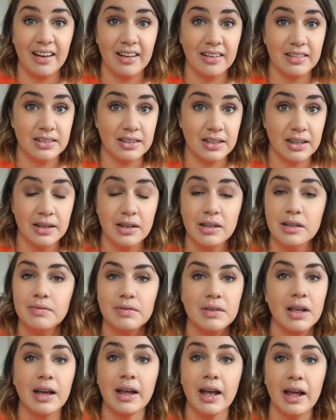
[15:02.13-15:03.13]
And
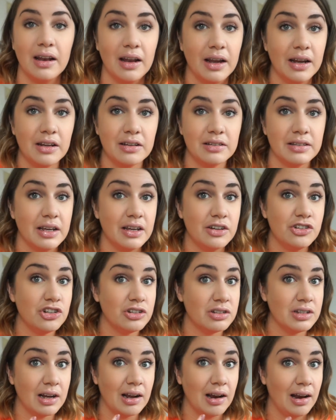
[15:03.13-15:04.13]
again, like you see, it's
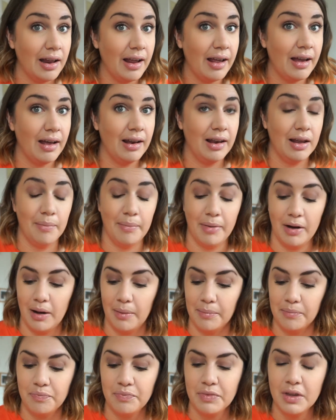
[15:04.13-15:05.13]
just a clear lip
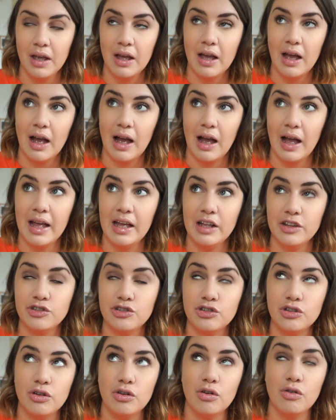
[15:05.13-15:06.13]
balm. It
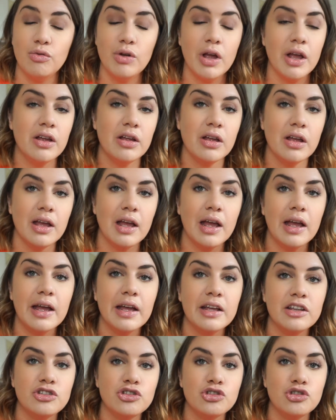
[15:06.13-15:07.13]

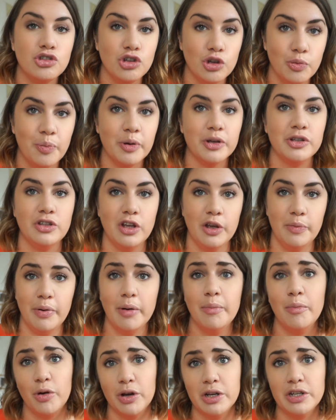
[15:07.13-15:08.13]
is super,
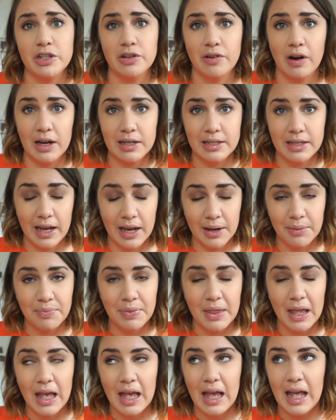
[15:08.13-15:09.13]
super
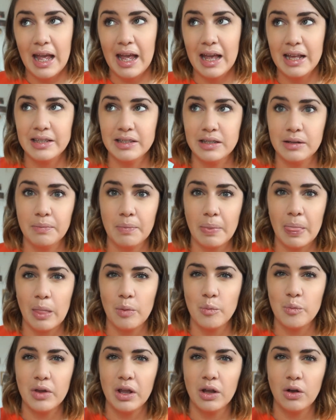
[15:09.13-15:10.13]
moisturising. It's
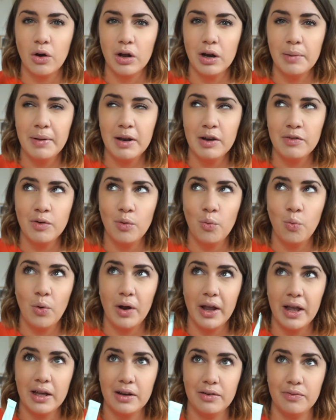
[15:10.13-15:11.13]
got a bit of a
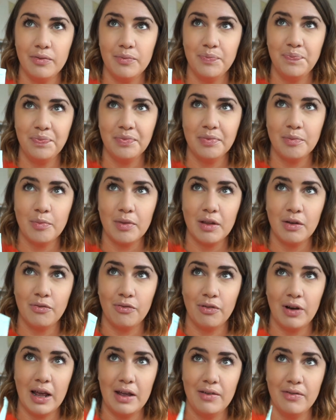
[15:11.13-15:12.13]
weird
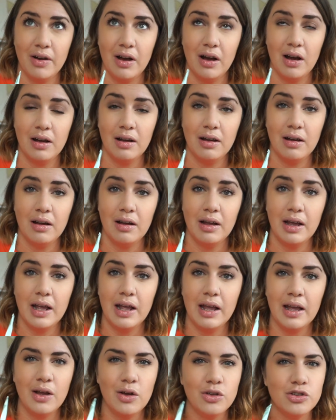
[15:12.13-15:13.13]
flavour.
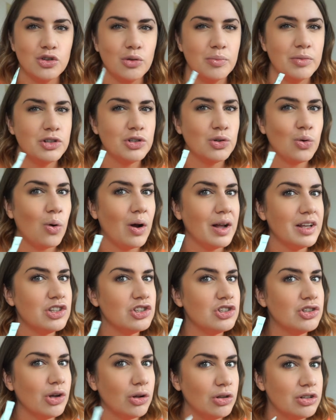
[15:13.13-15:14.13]
It's almost quite
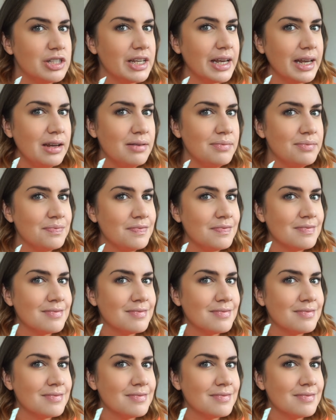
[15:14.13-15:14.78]
salty.